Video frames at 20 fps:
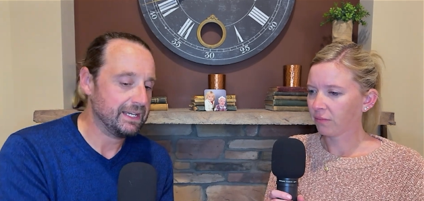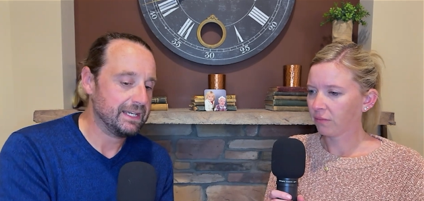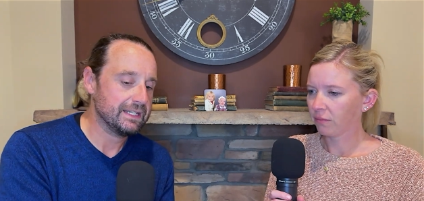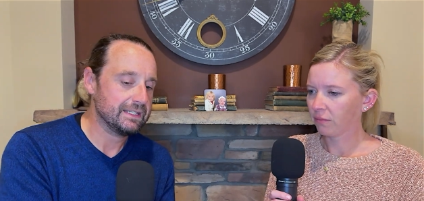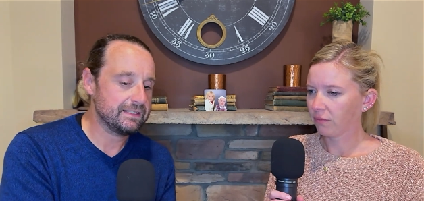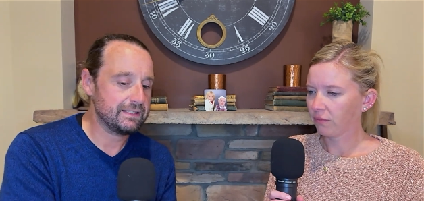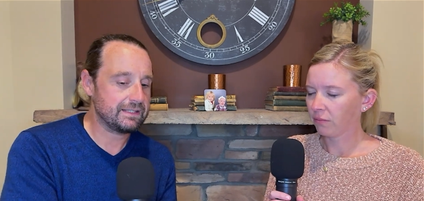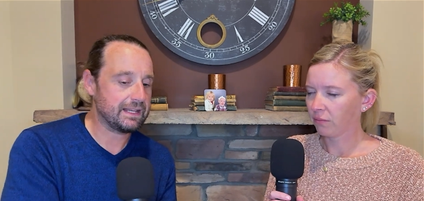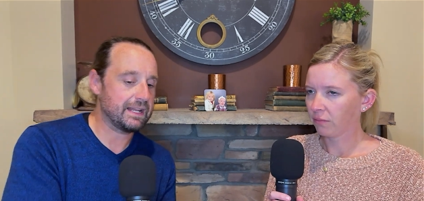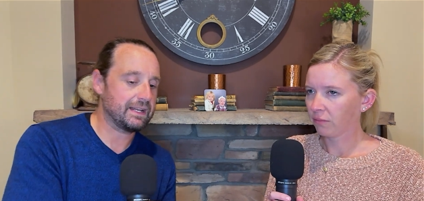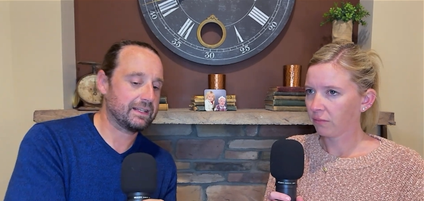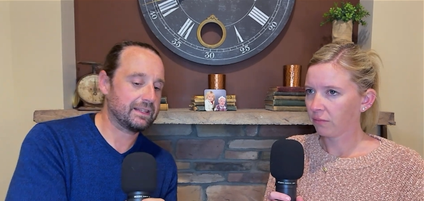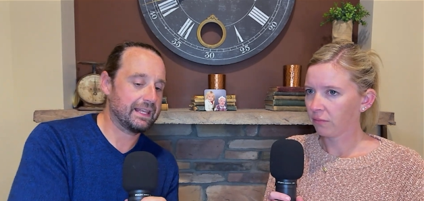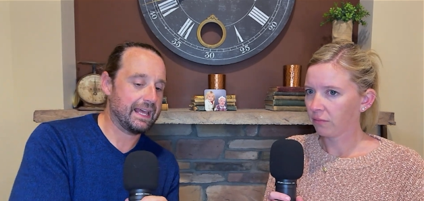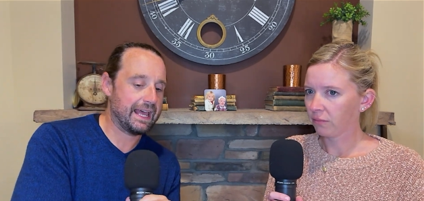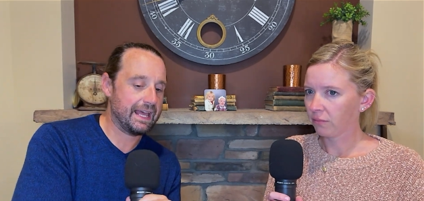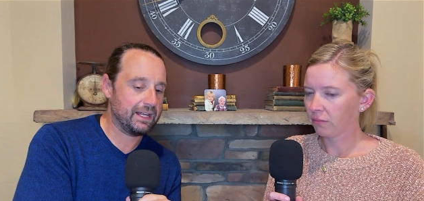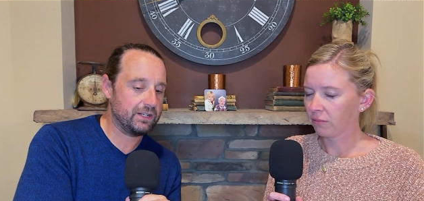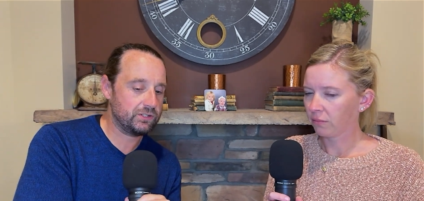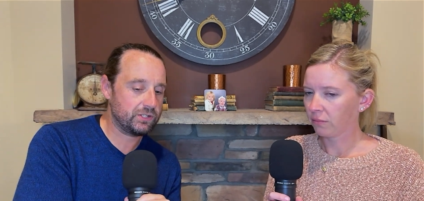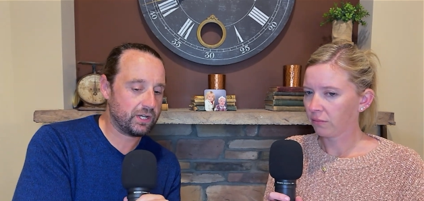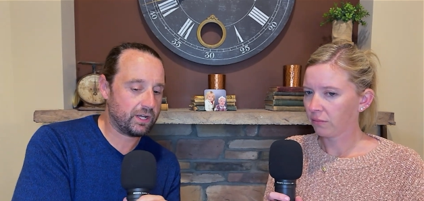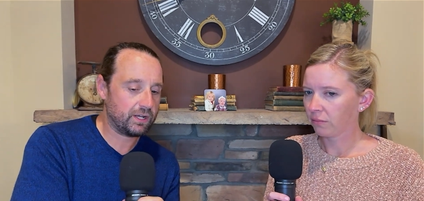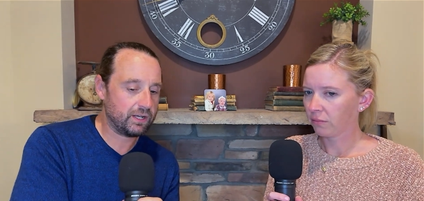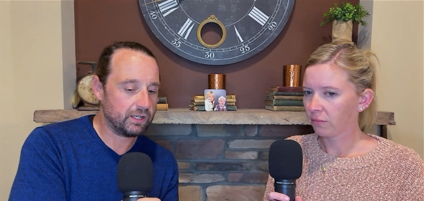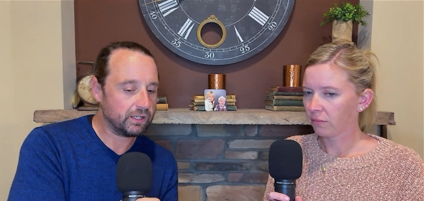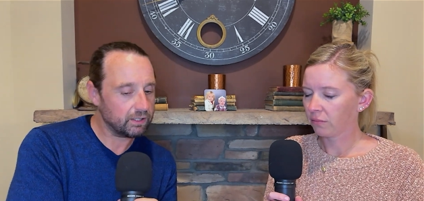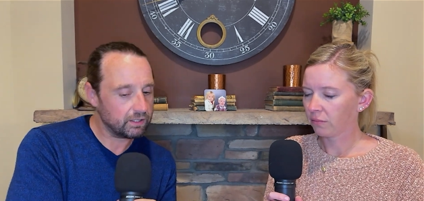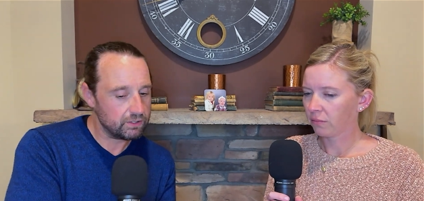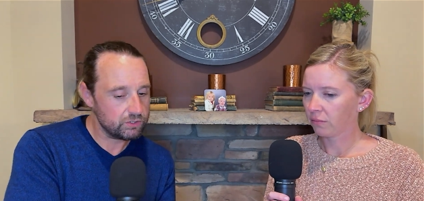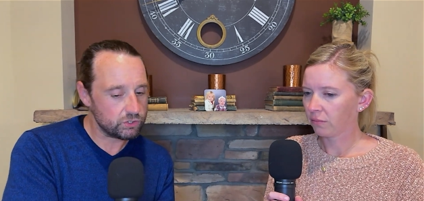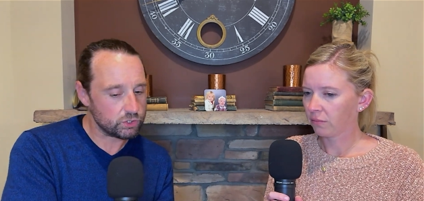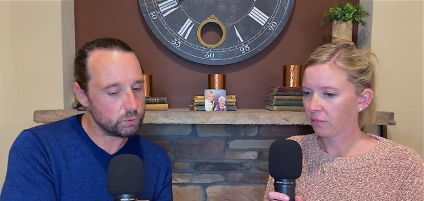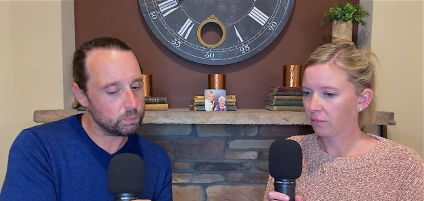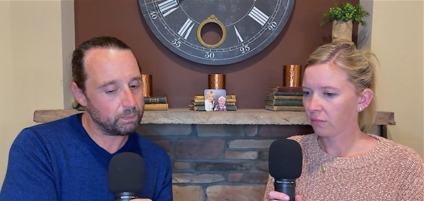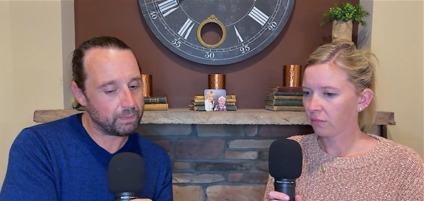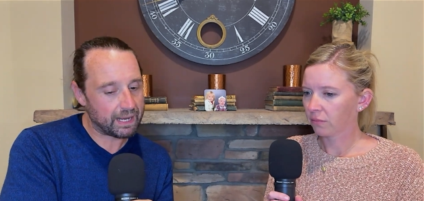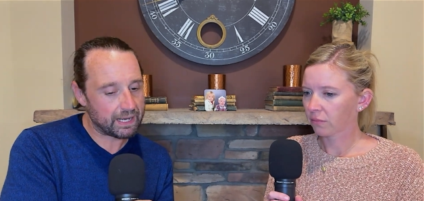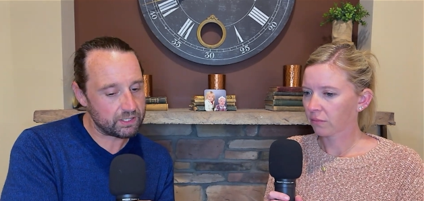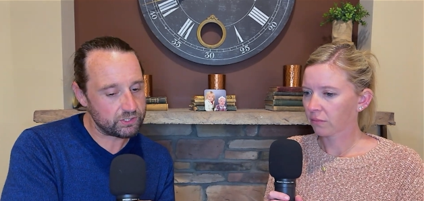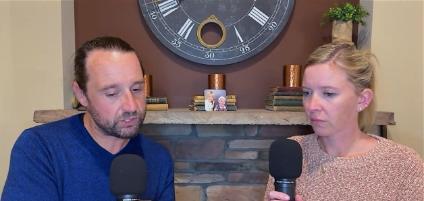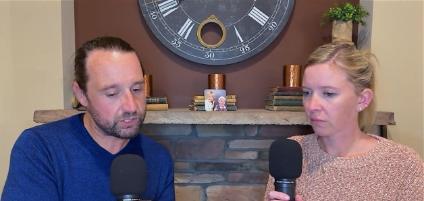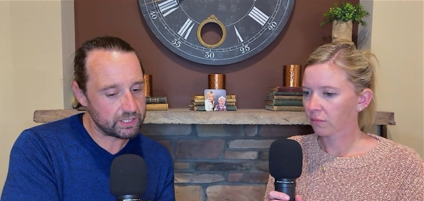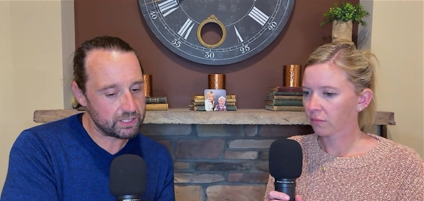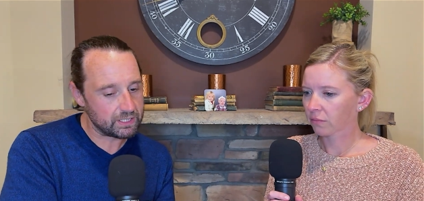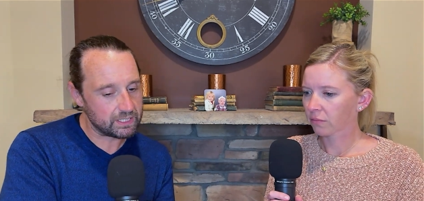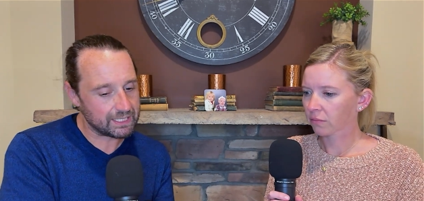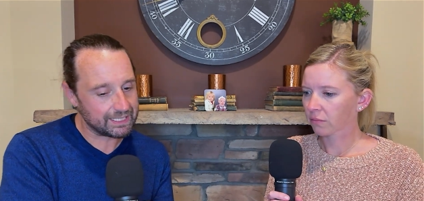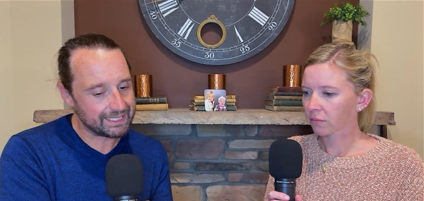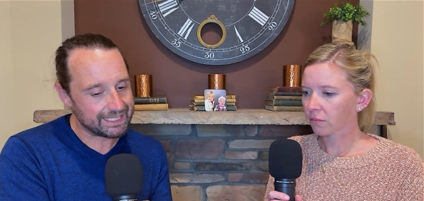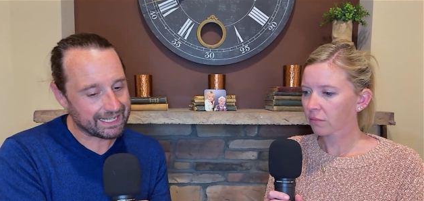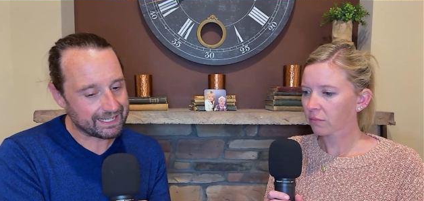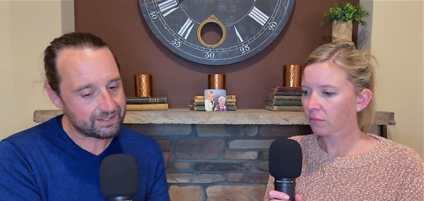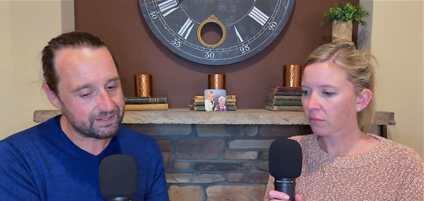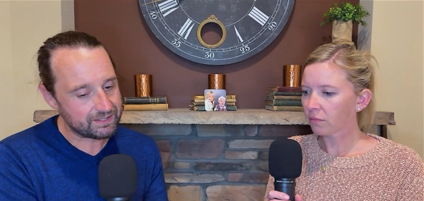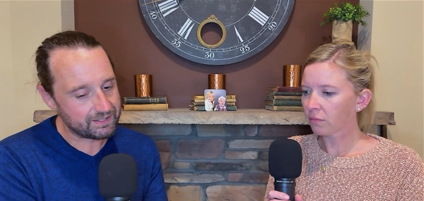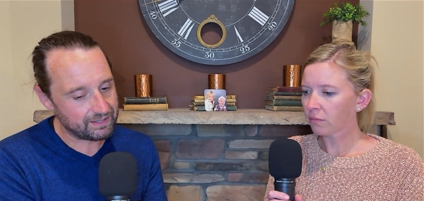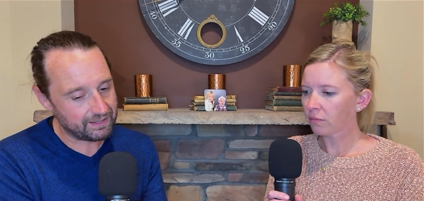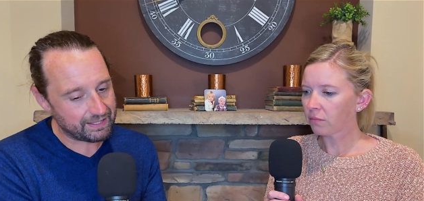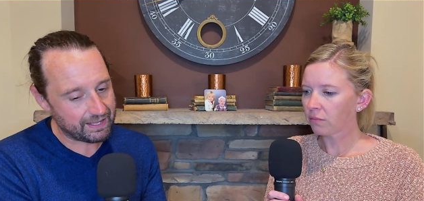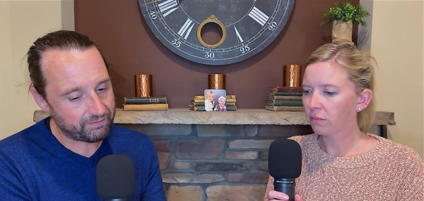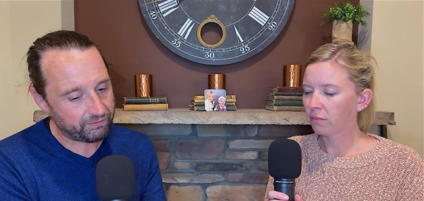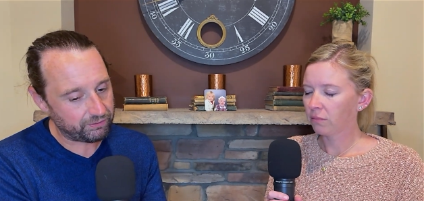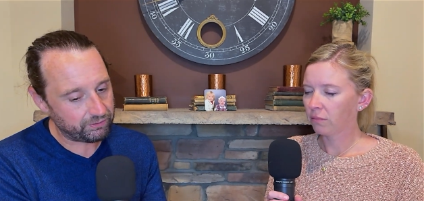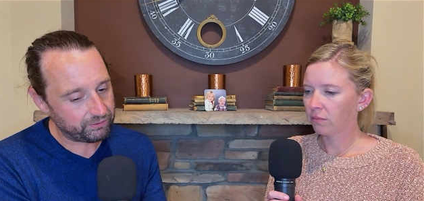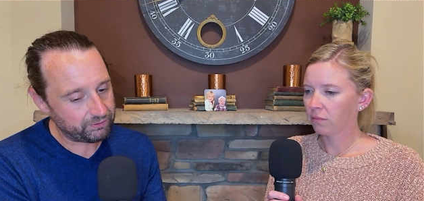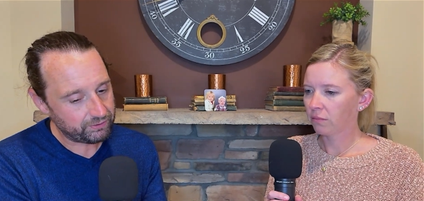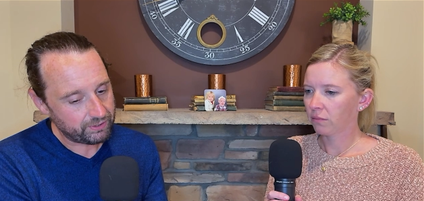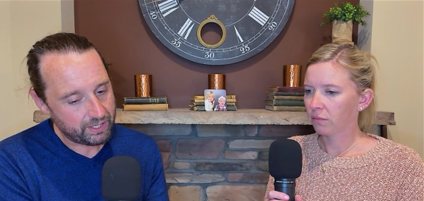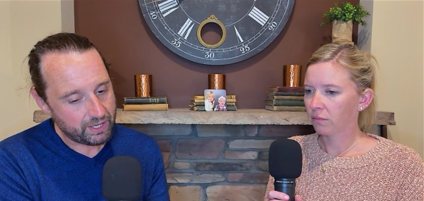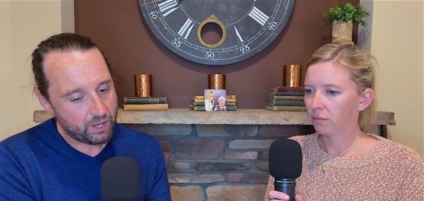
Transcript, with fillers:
Speaker 1: Sonic the Hedgehog, Jumanji, The Next Level,